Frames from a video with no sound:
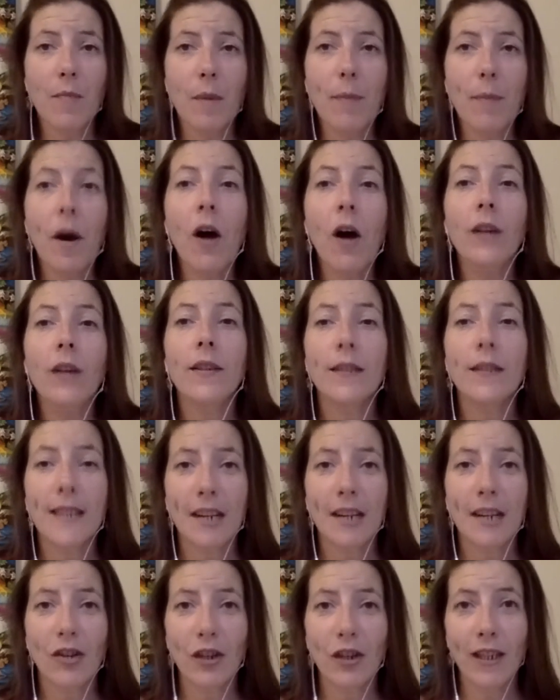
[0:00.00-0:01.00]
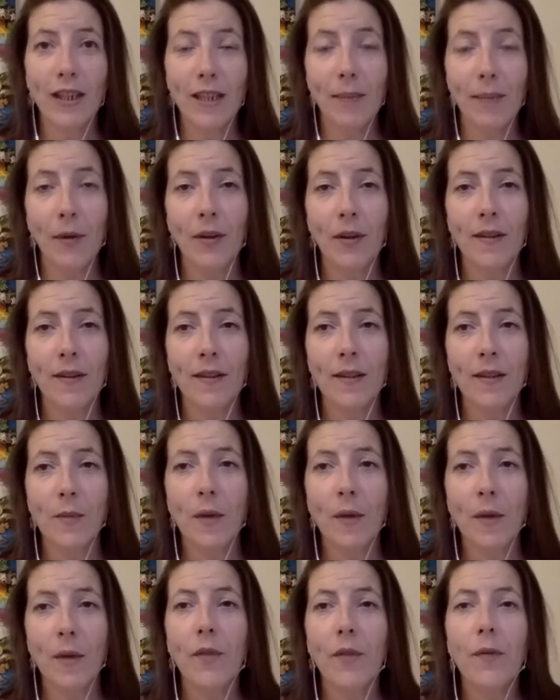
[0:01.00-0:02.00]
partnered sexual experiences,
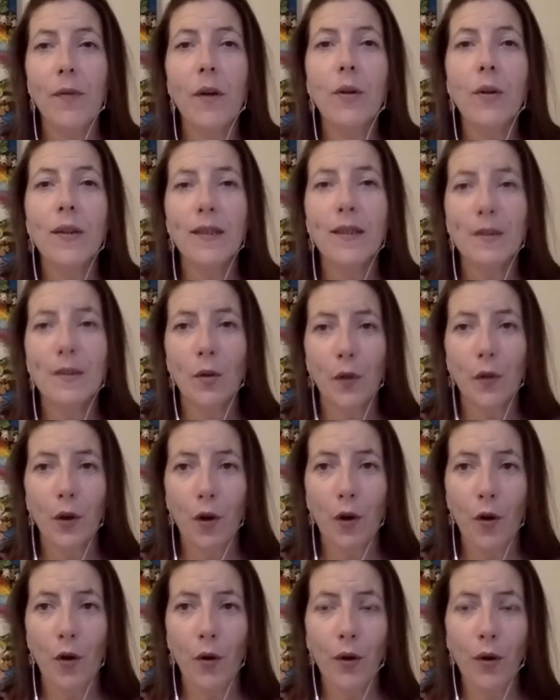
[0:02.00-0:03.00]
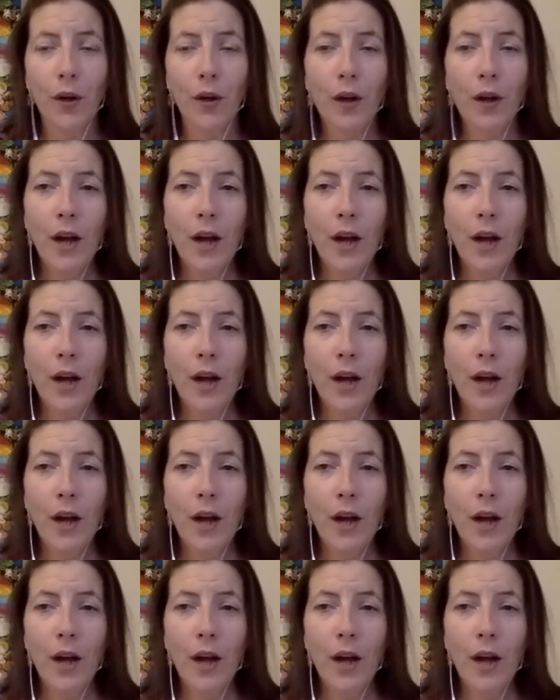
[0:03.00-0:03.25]
where the focus is on the goal.